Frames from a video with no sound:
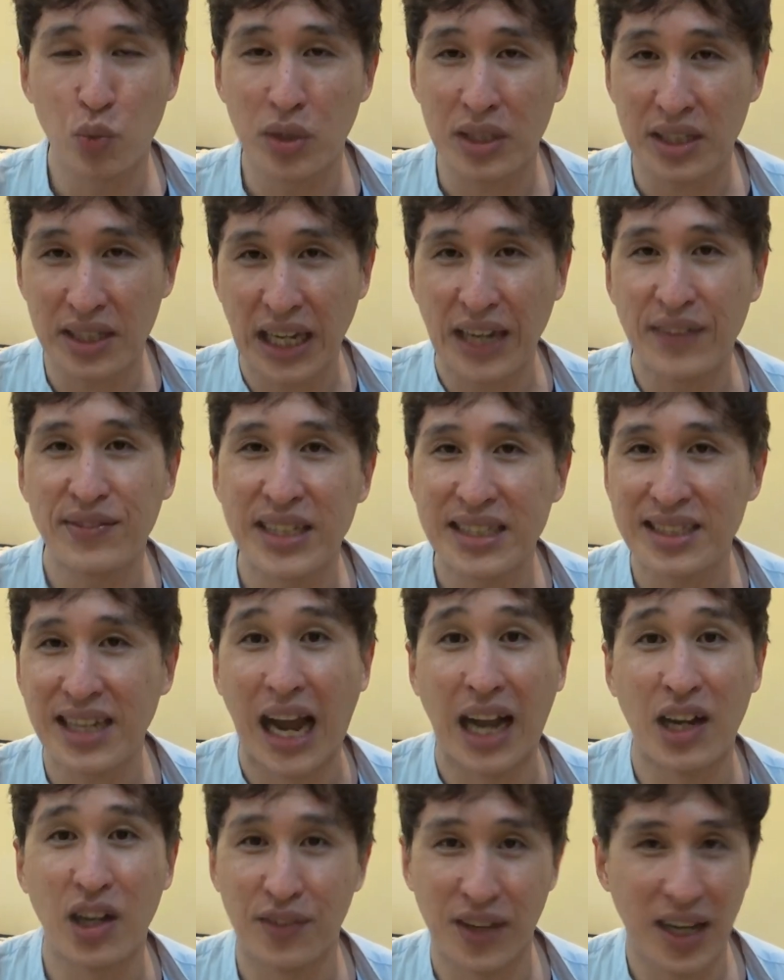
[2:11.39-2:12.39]
would give this
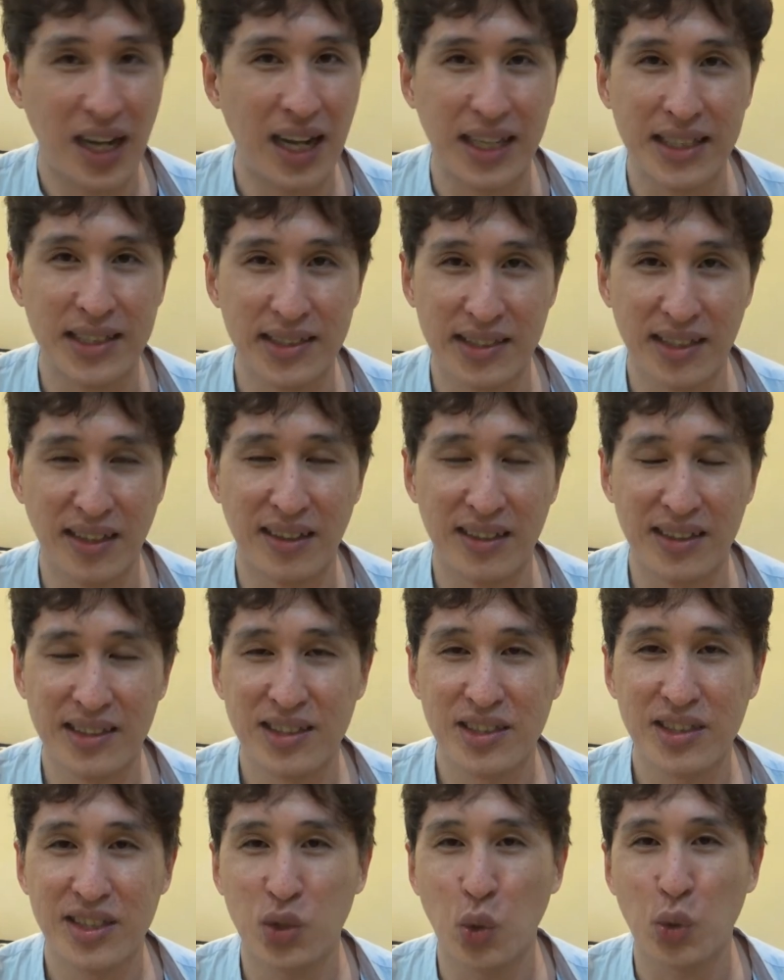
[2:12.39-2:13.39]
kind of an answer. It's
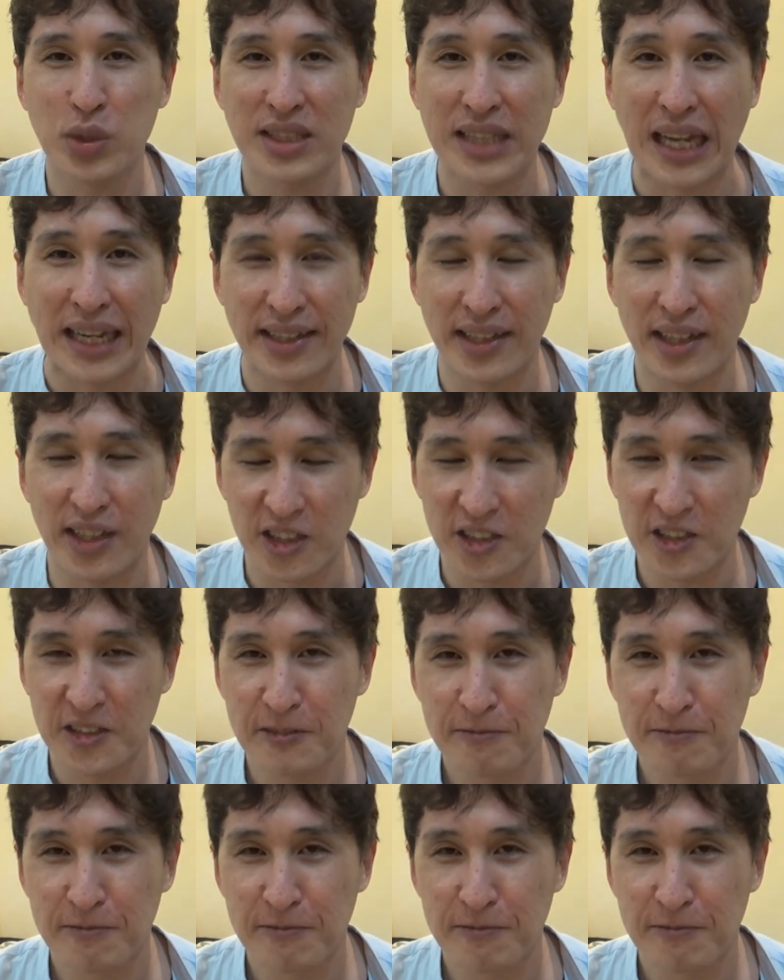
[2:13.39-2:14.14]
just so standard.